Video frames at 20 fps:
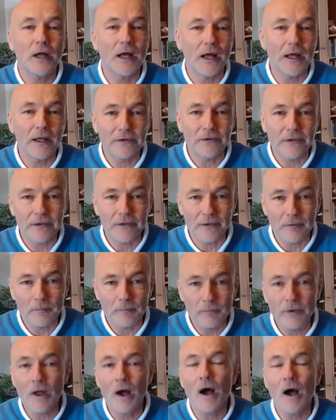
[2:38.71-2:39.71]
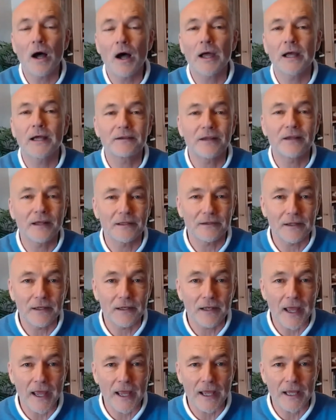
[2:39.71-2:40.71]
and the blind and the
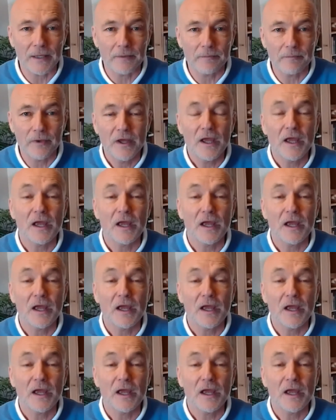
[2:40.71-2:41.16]
lame,